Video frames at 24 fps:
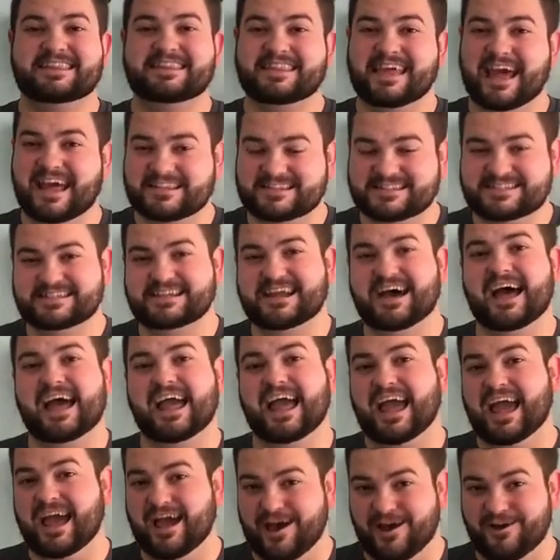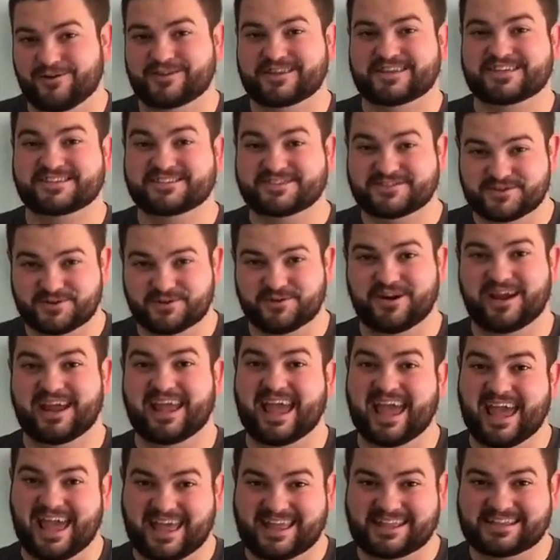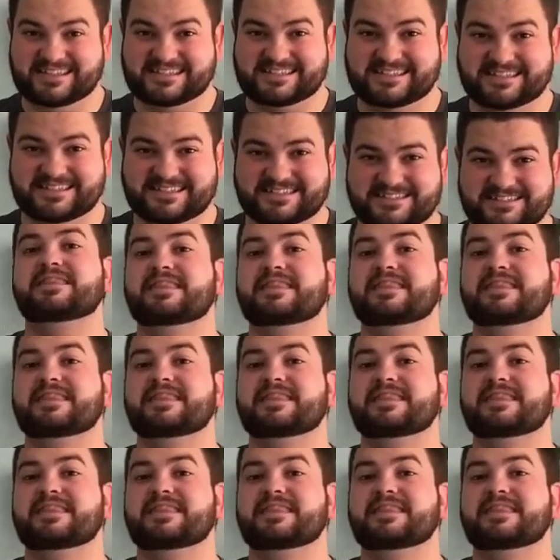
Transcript: that's not how the story ends.